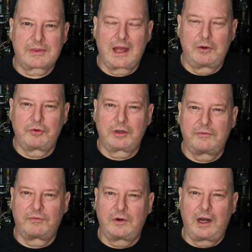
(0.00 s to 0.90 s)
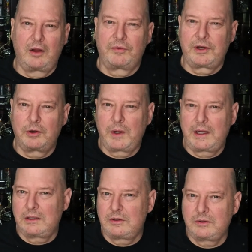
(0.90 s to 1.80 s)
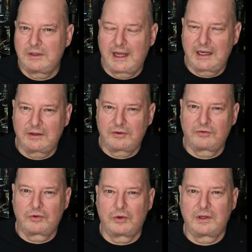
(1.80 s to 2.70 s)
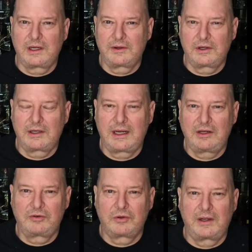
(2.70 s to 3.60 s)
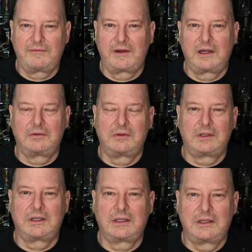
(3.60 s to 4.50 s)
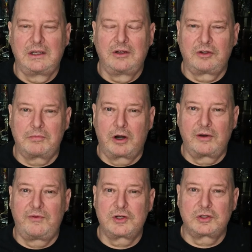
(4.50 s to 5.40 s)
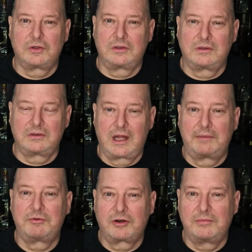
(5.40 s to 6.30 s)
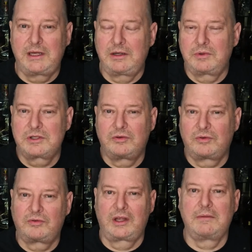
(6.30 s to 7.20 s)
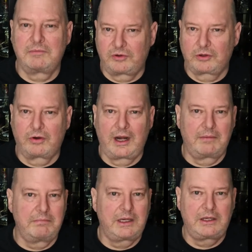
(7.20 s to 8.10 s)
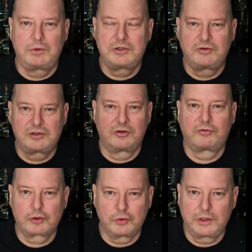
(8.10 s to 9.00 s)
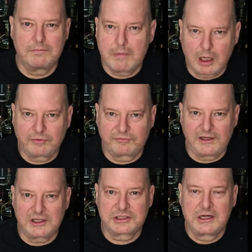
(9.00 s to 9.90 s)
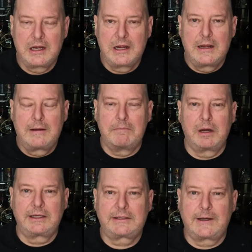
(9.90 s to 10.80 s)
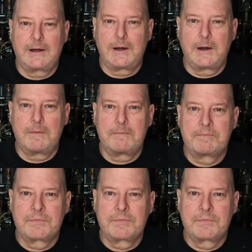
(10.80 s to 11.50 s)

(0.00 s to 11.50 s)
I was looking for a healthier way to do that at the store the other day, so I found uh, some artificial lobster meat, which is the same as the crab meat, which is just truly monkfish. But um,